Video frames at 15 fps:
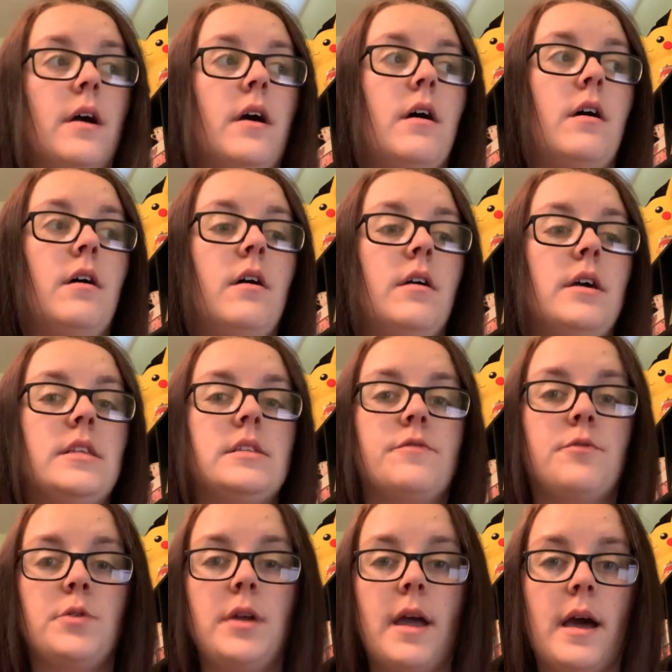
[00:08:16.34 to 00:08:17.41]
It's a
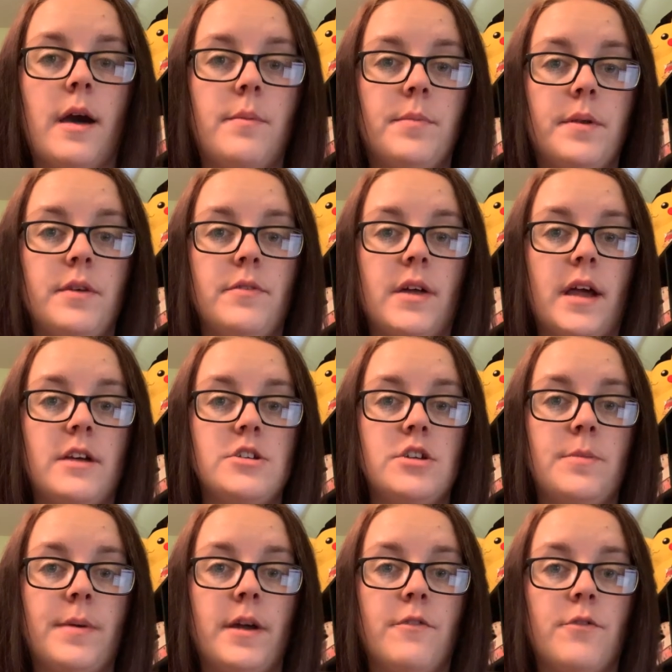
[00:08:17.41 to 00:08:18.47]
free app. If it asks
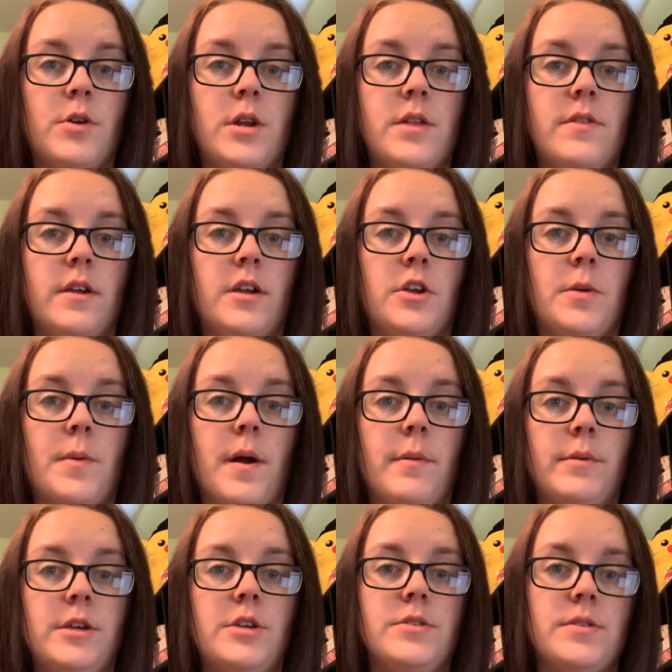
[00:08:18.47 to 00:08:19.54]
you to pay for anything, you're
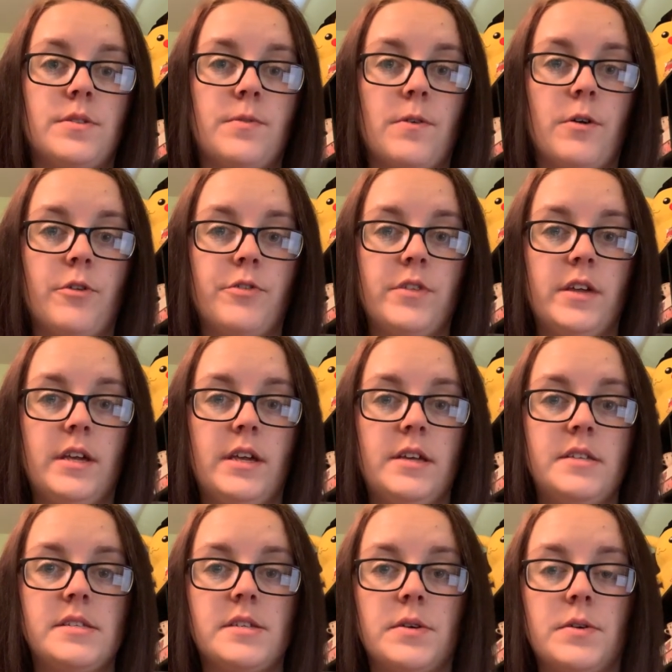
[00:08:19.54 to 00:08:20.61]
probably using the wrong
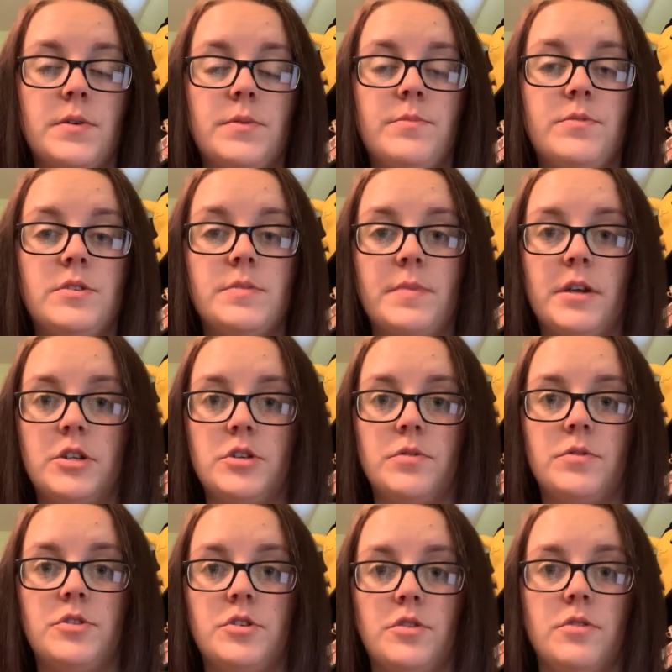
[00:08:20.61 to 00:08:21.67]
thing. So just make sure
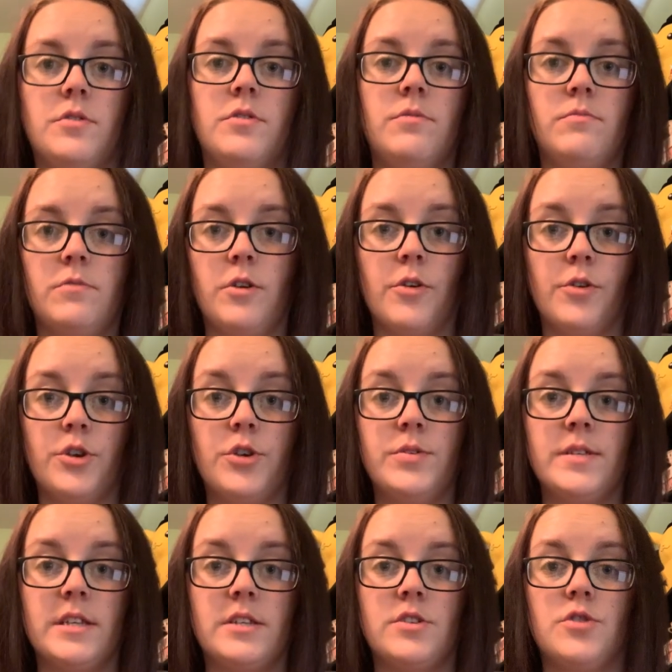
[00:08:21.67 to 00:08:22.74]
that you're
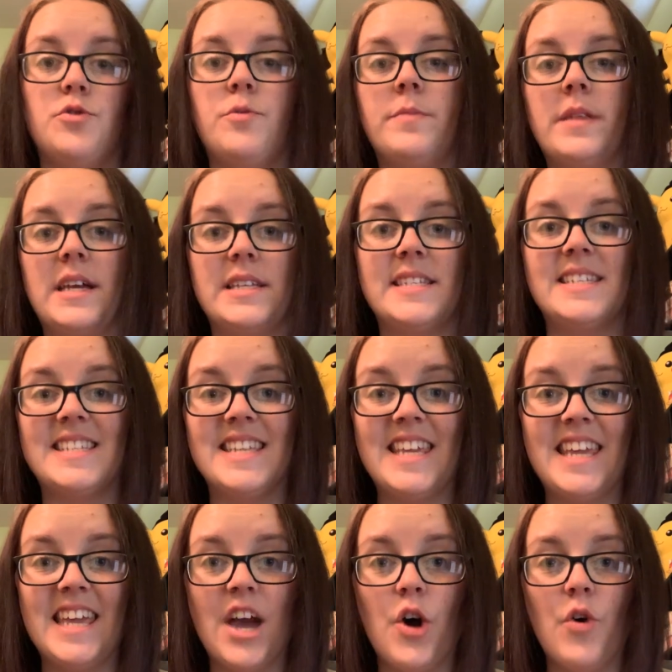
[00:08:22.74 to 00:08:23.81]
using Zoom. That's
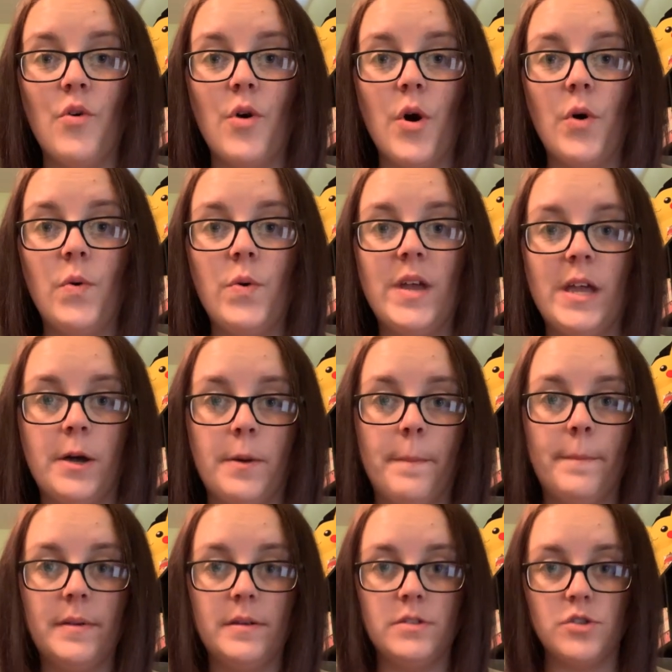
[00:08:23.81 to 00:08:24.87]

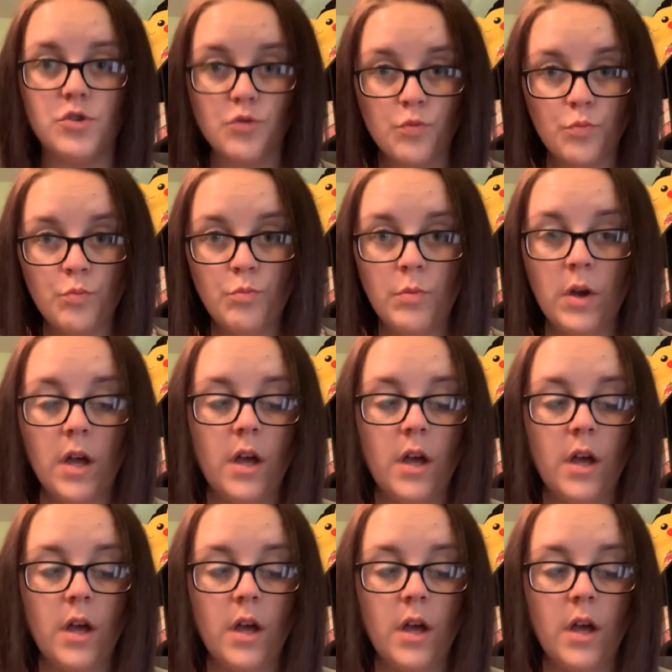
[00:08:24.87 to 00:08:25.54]
ZOOM, Zoom.